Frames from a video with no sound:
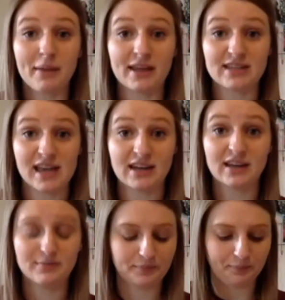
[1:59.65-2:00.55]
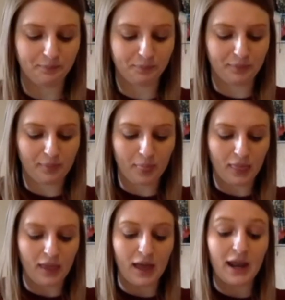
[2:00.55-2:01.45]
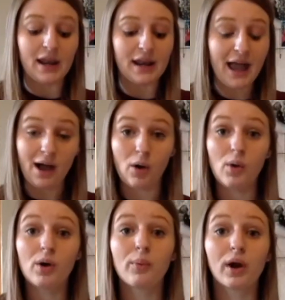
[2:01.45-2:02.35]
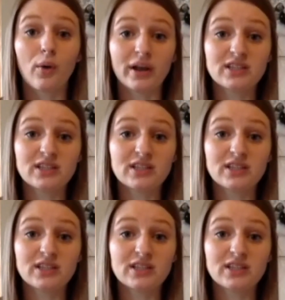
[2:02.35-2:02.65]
bandana. Now, we're going